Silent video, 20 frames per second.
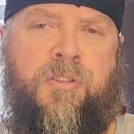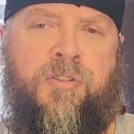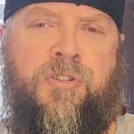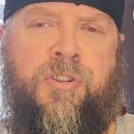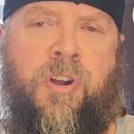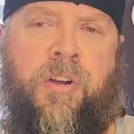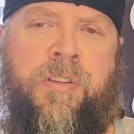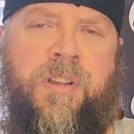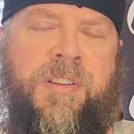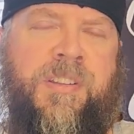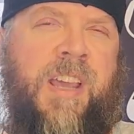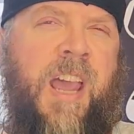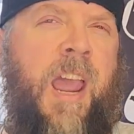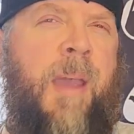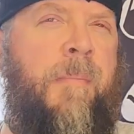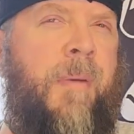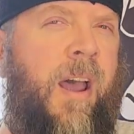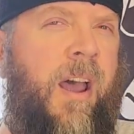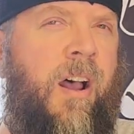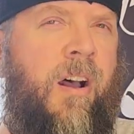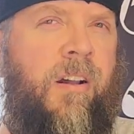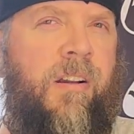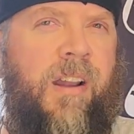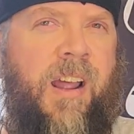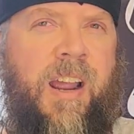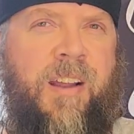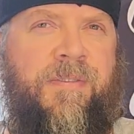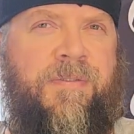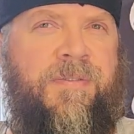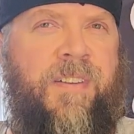so this came out
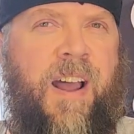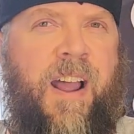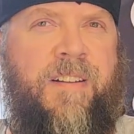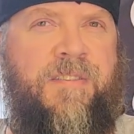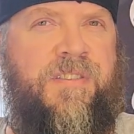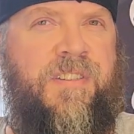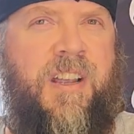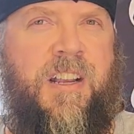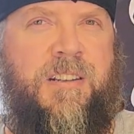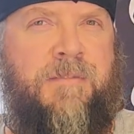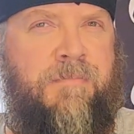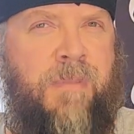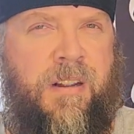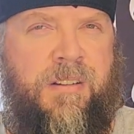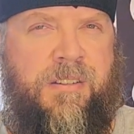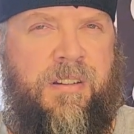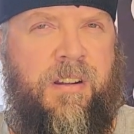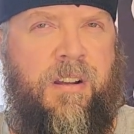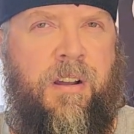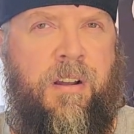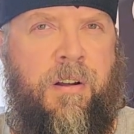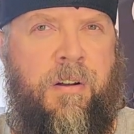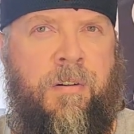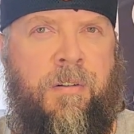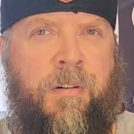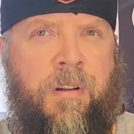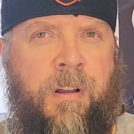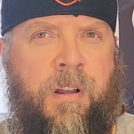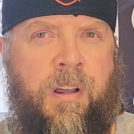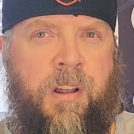like five, six months
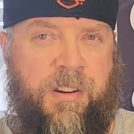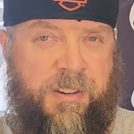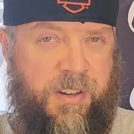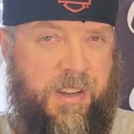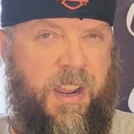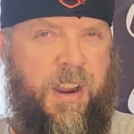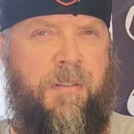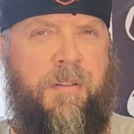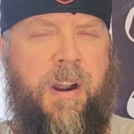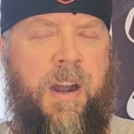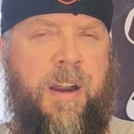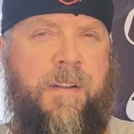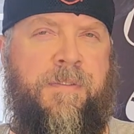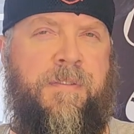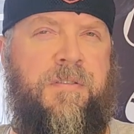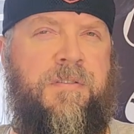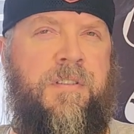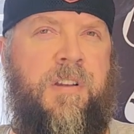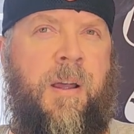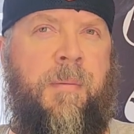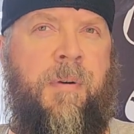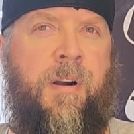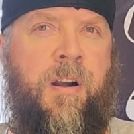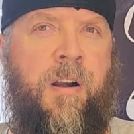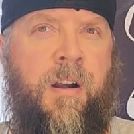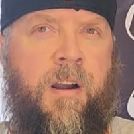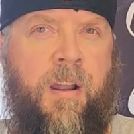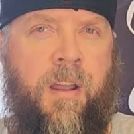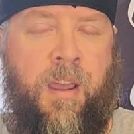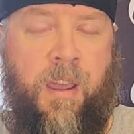ago to get ready for
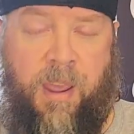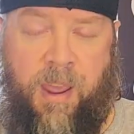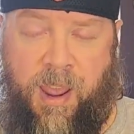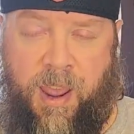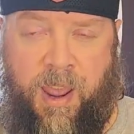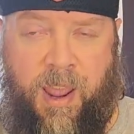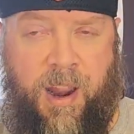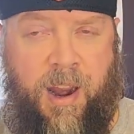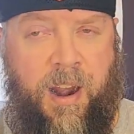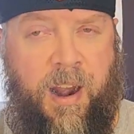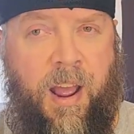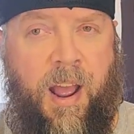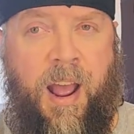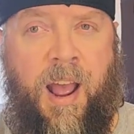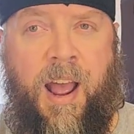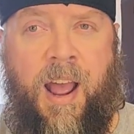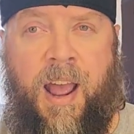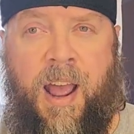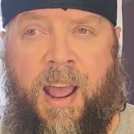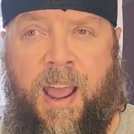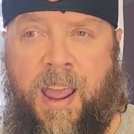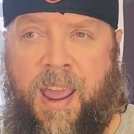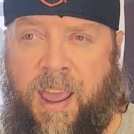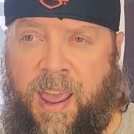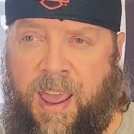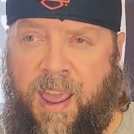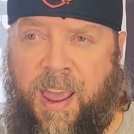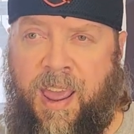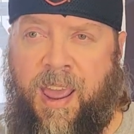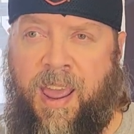summer, and I
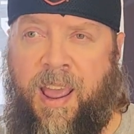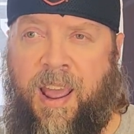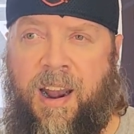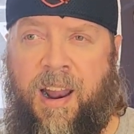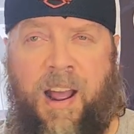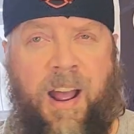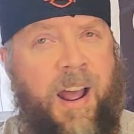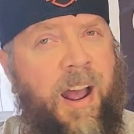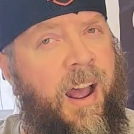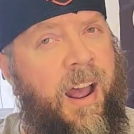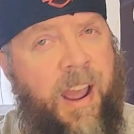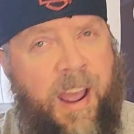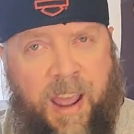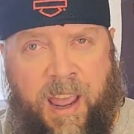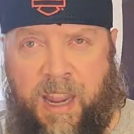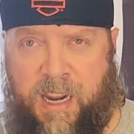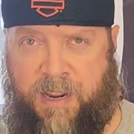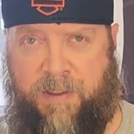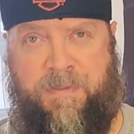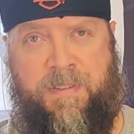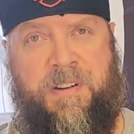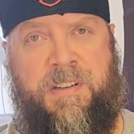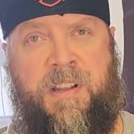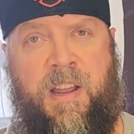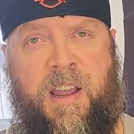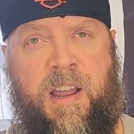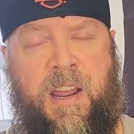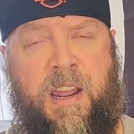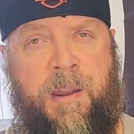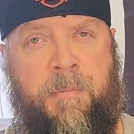had a heck of a
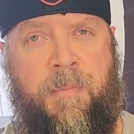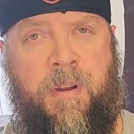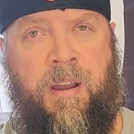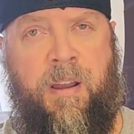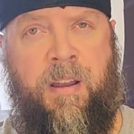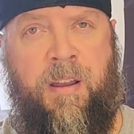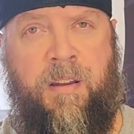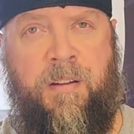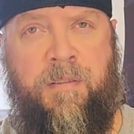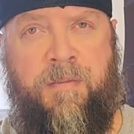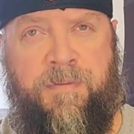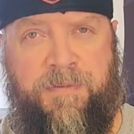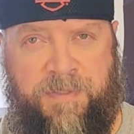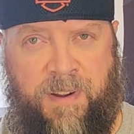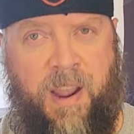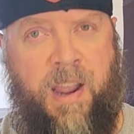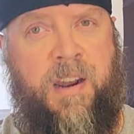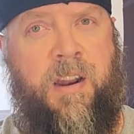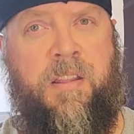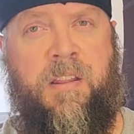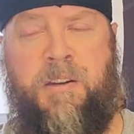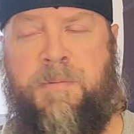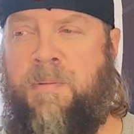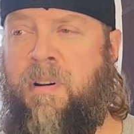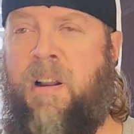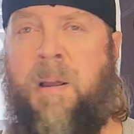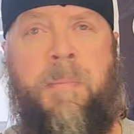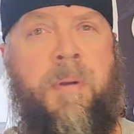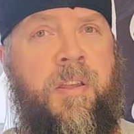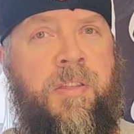time finding these.
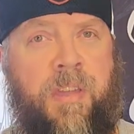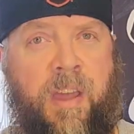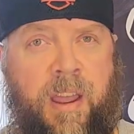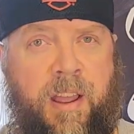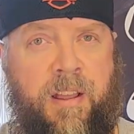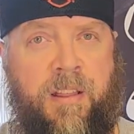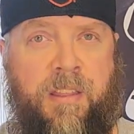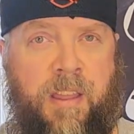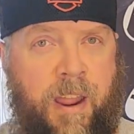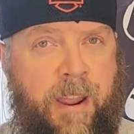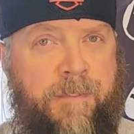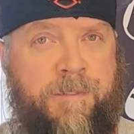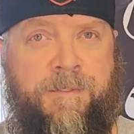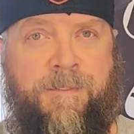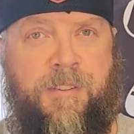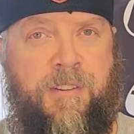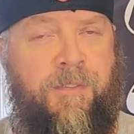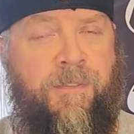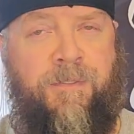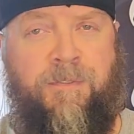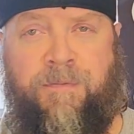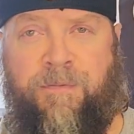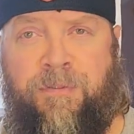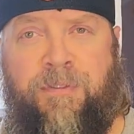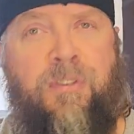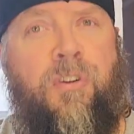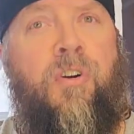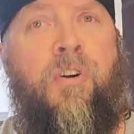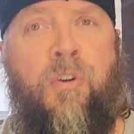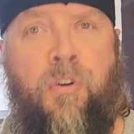I mean, they they
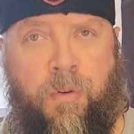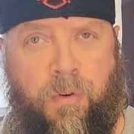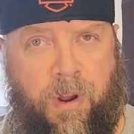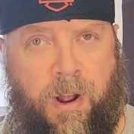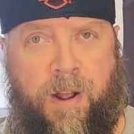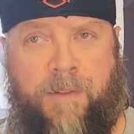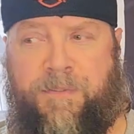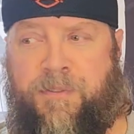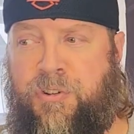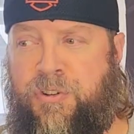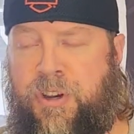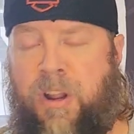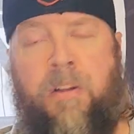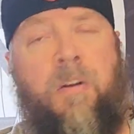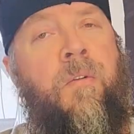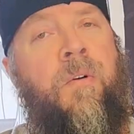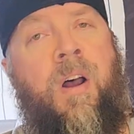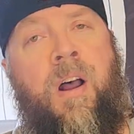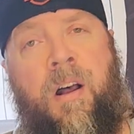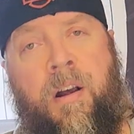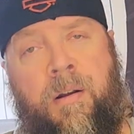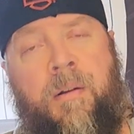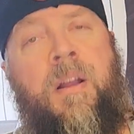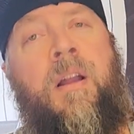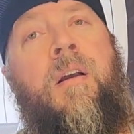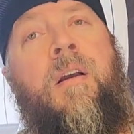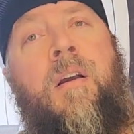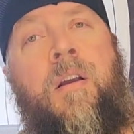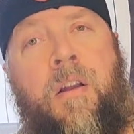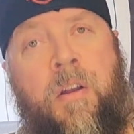flew off the shelf. Uh, uh,
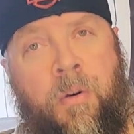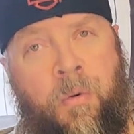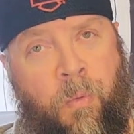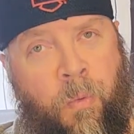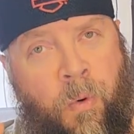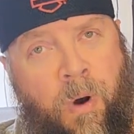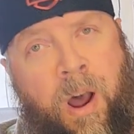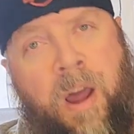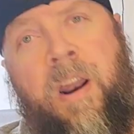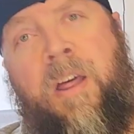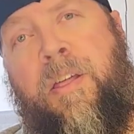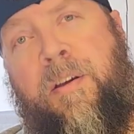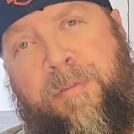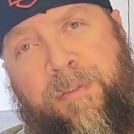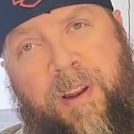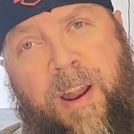one of the